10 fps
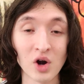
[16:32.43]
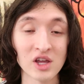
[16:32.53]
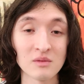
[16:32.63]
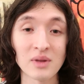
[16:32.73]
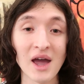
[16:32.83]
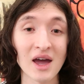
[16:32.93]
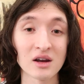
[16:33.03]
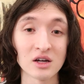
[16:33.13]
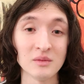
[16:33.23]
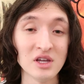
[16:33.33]
Breaking
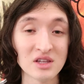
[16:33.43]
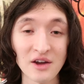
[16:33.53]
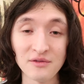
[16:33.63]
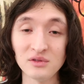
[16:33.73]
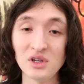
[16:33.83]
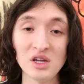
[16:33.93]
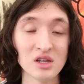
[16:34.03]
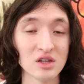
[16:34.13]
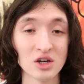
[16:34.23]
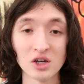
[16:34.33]
Bad, he definitely,
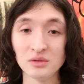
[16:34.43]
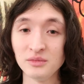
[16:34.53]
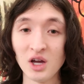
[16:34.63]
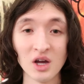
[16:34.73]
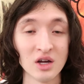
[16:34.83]
you know,